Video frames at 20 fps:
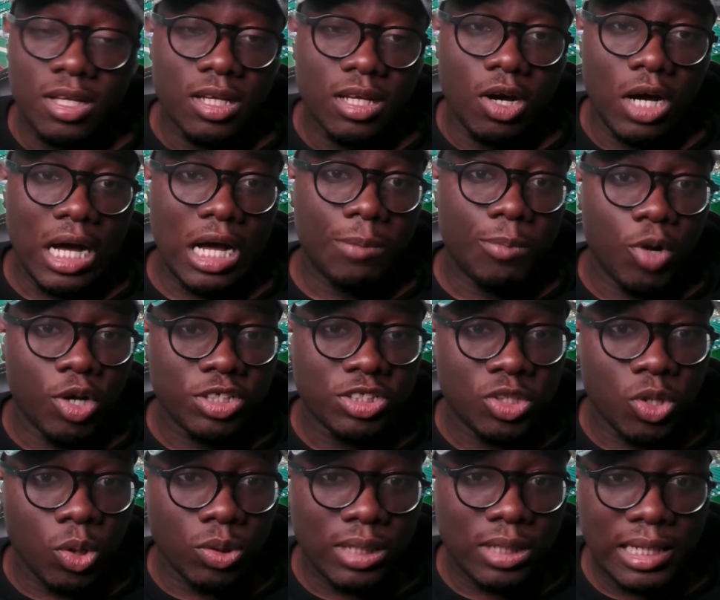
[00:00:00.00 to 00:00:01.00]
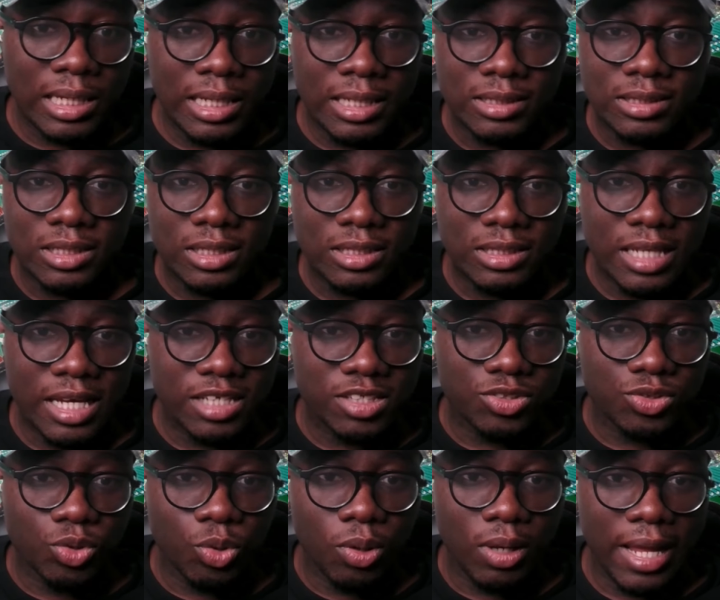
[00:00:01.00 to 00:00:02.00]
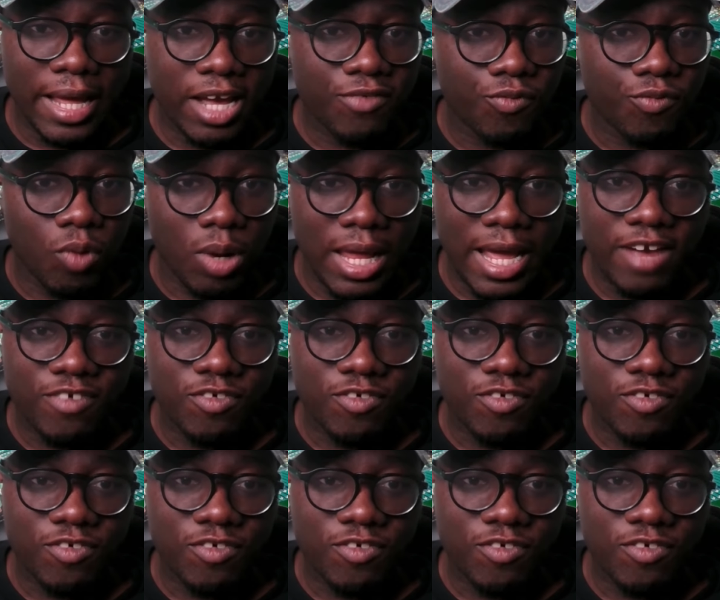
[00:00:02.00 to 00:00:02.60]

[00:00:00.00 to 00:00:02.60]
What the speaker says: amongst the alternates, there is no like for like